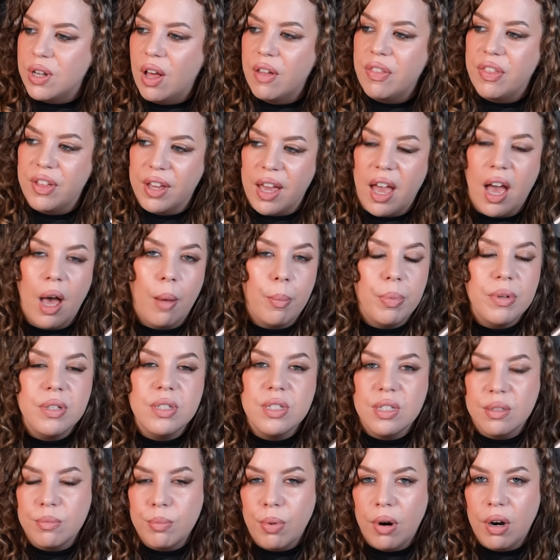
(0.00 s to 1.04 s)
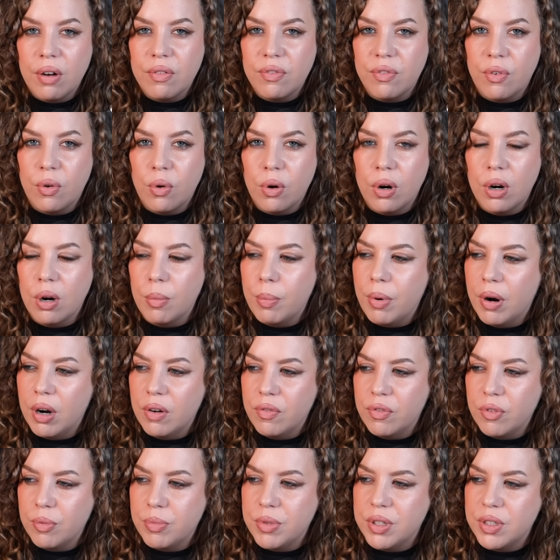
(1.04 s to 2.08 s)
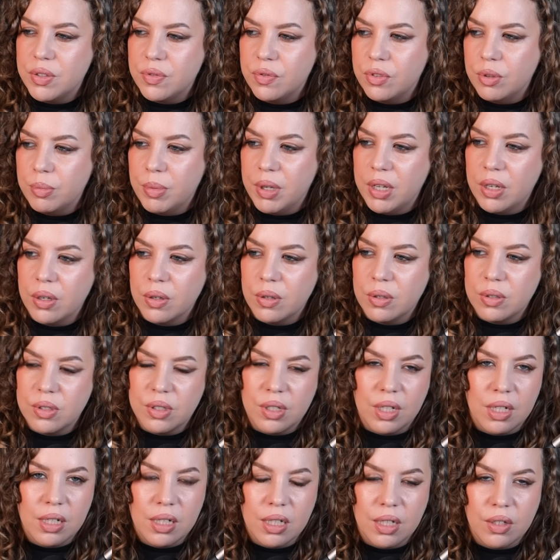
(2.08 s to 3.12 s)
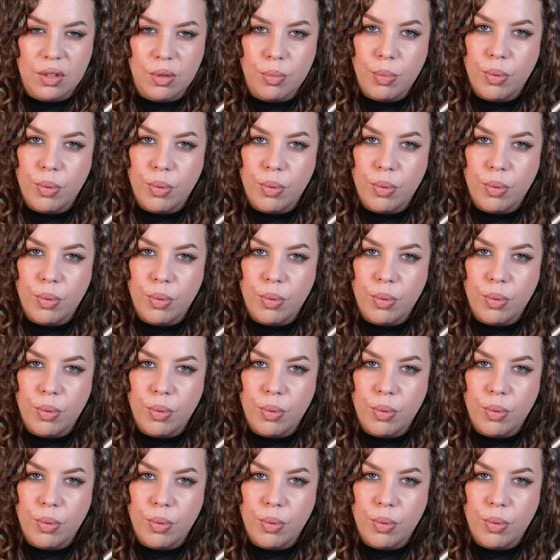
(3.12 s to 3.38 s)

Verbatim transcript: nothing happens in part four apart from these flamingos landing in the